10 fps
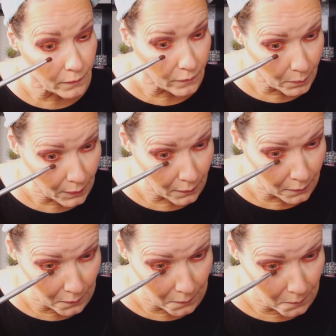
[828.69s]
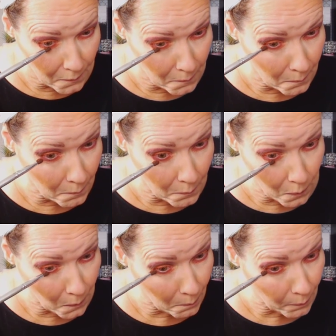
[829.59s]
it to be a
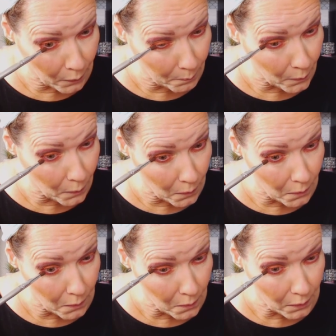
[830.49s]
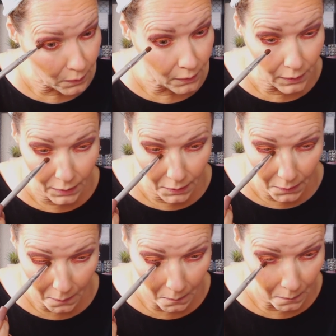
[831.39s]
more
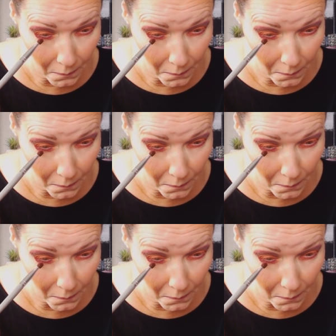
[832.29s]
purple-y.